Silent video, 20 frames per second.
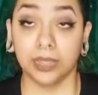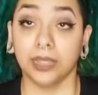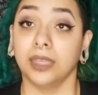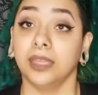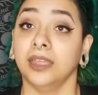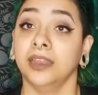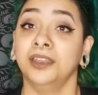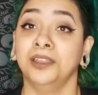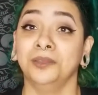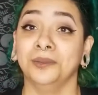
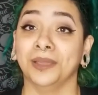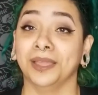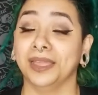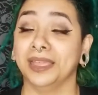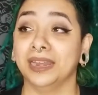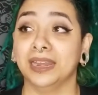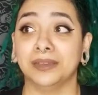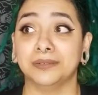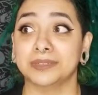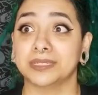Anyway,
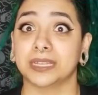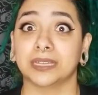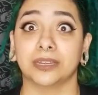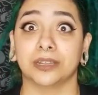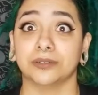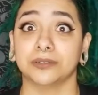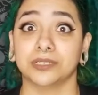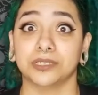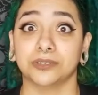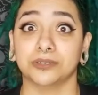and I was like,
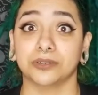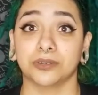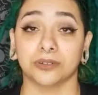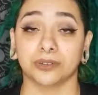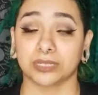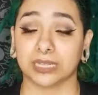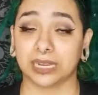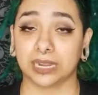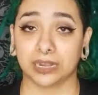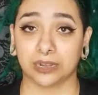no, it's too
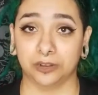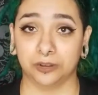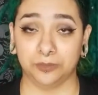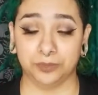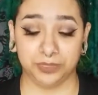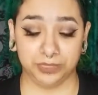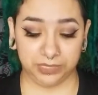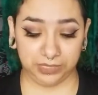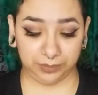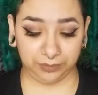cold. I gotta go
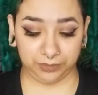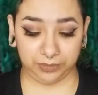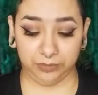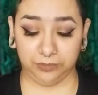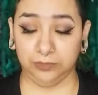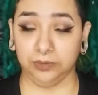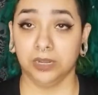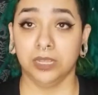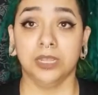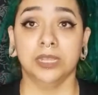put
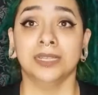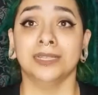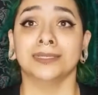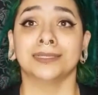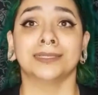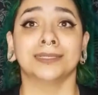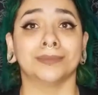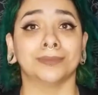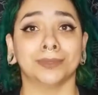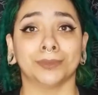something
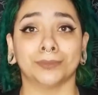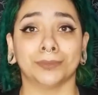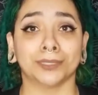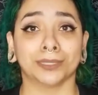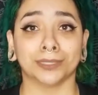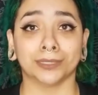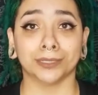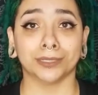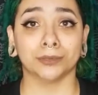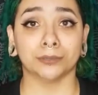with
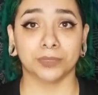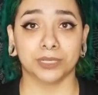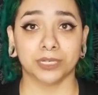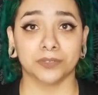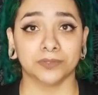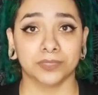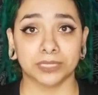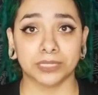a little bit of a